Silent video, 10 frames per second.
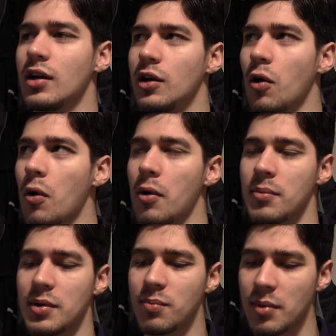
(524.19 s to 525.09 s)
You know, I
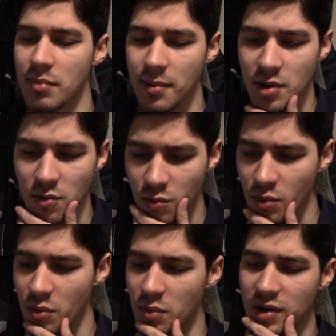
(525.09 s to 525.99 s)
mean, maybe
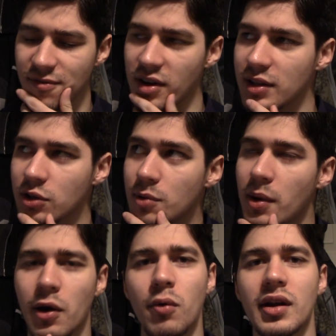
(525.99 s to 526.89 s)
what if I look at
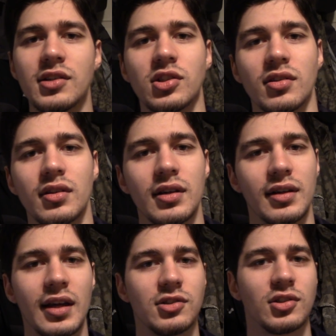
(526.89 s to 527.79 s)
my own
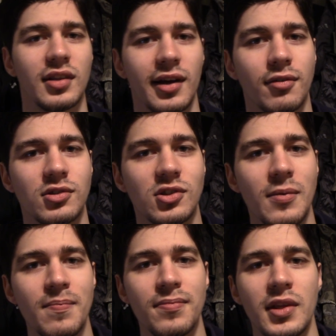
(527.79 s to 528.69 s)
ancient language?
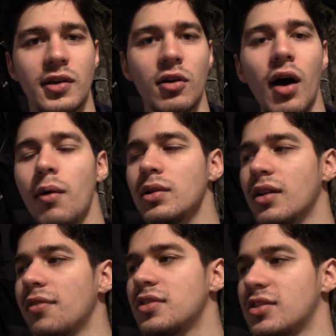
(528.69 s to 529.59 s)
You know, I would
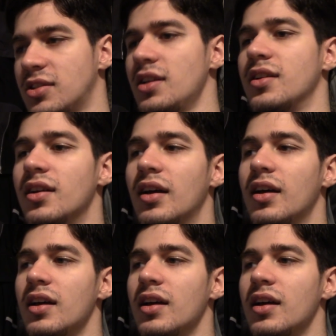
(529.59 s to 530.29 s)
love to see.